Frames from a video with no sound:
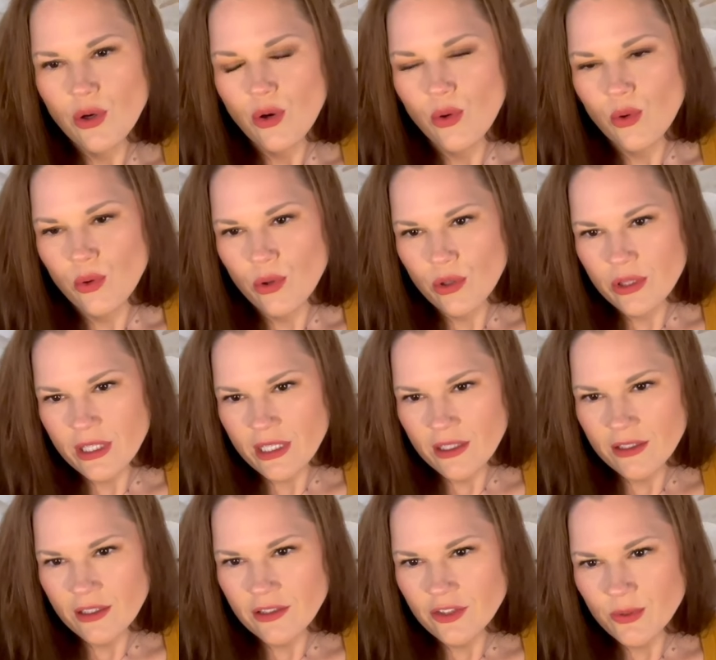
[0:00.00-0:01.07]
or the
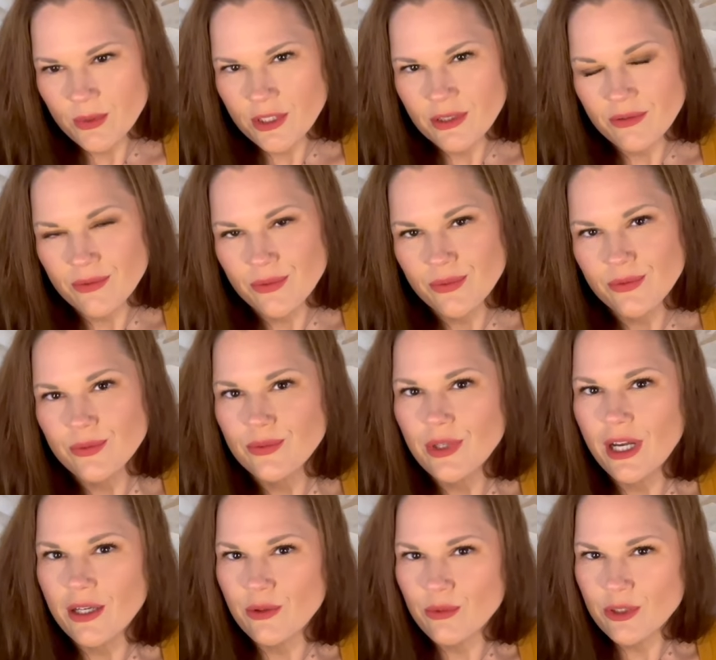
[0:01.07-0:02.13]
acknowledgement of,
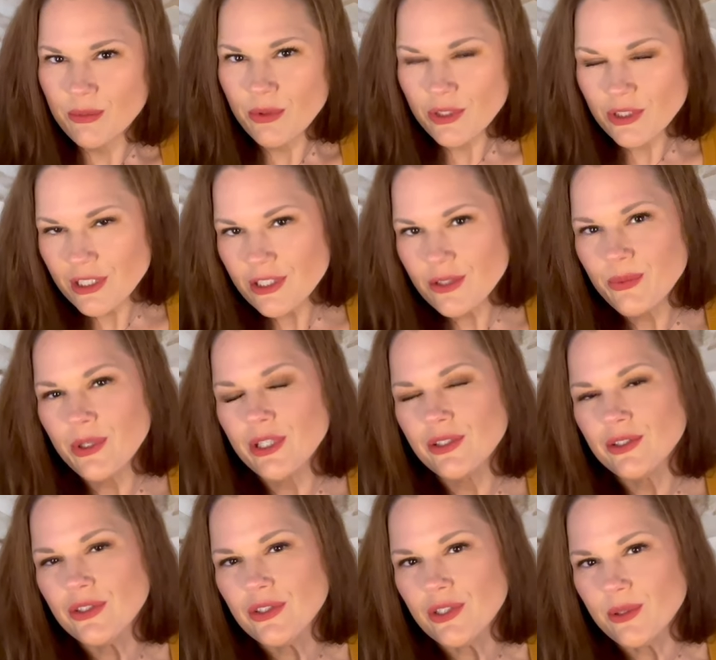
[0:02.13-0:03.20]
I don't want to participate in
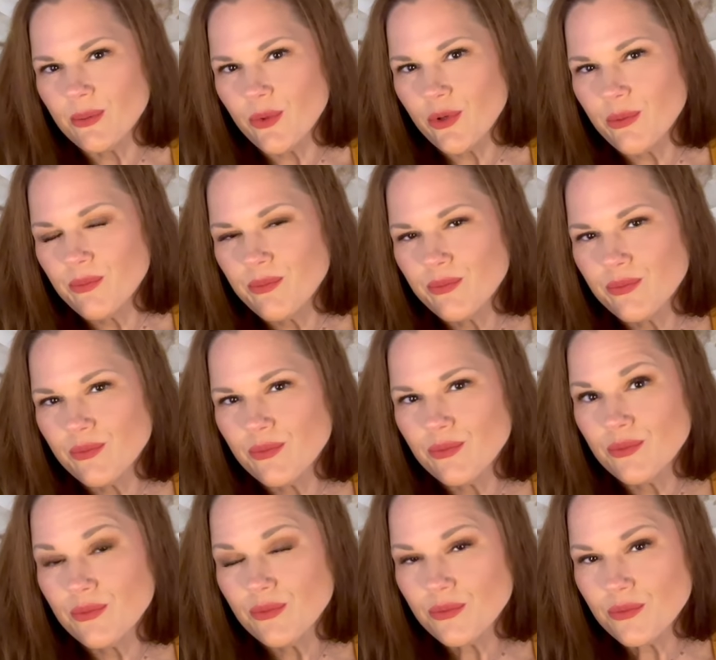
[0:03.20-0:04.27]
this anymore.
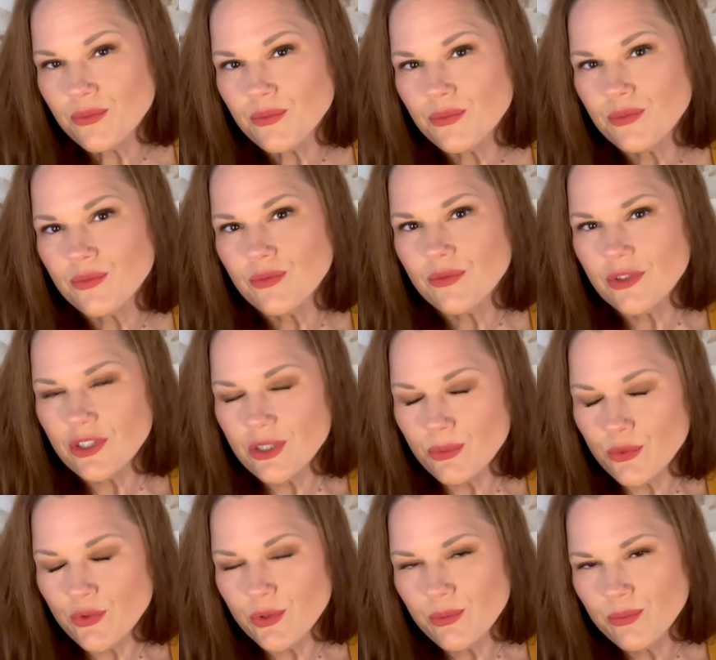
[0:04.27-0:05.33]
For some
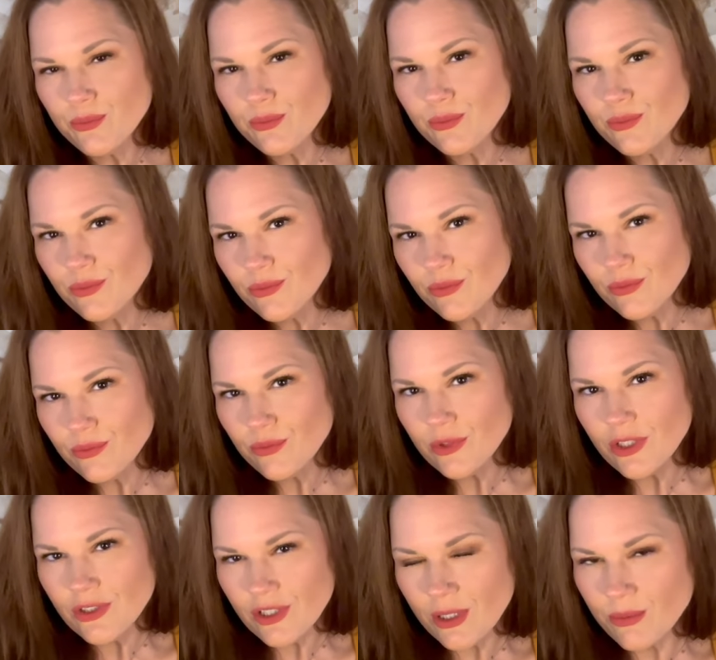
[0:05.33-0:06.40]
of you,
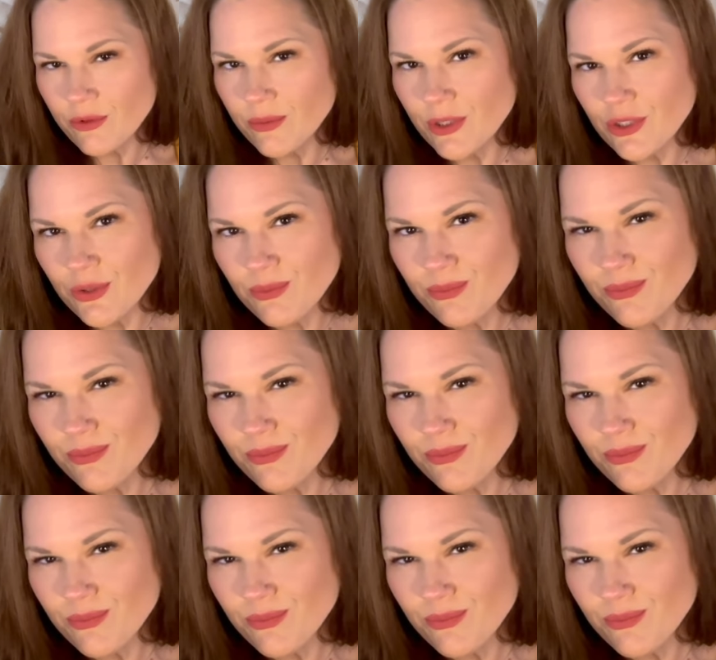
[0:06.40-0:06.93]
it's confirmation.